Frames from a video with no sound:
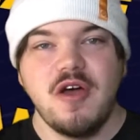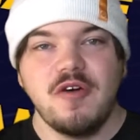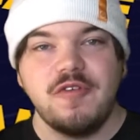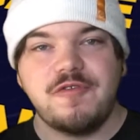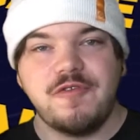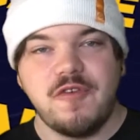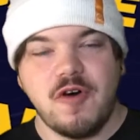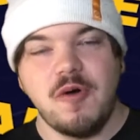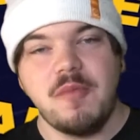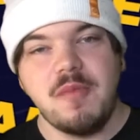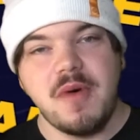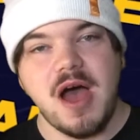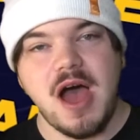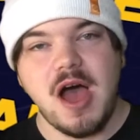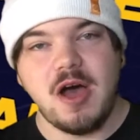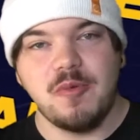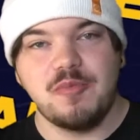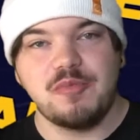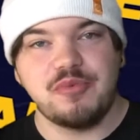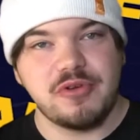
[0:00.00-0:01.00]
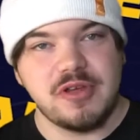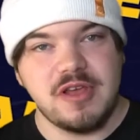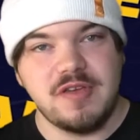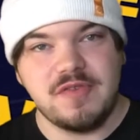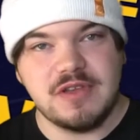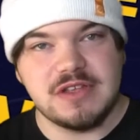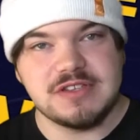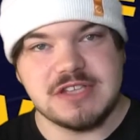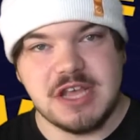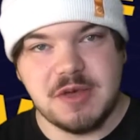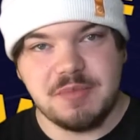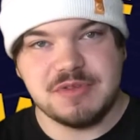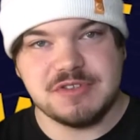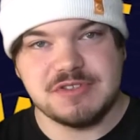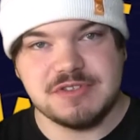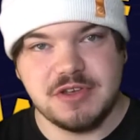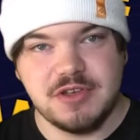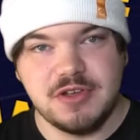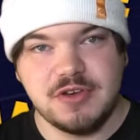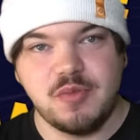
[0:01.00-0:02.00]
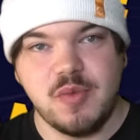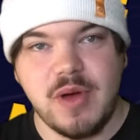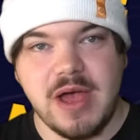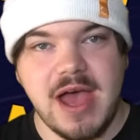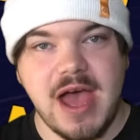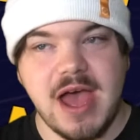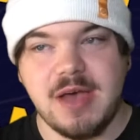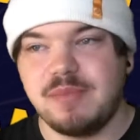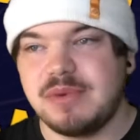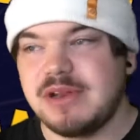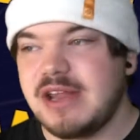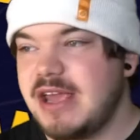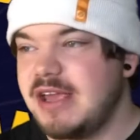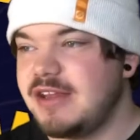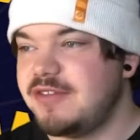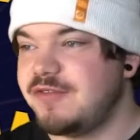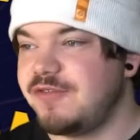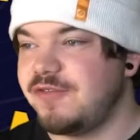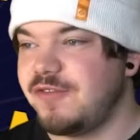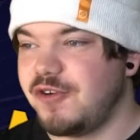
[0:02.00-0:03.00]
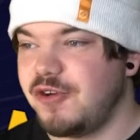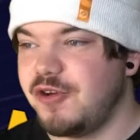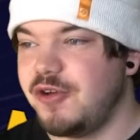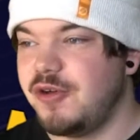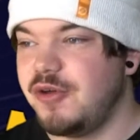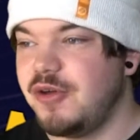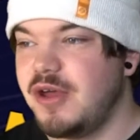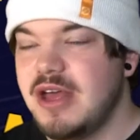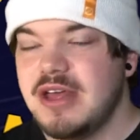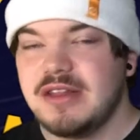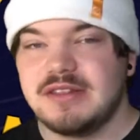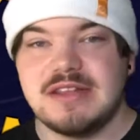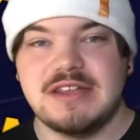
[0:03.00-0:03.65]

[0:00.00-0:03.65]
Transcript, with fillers: from our previous episode where I played through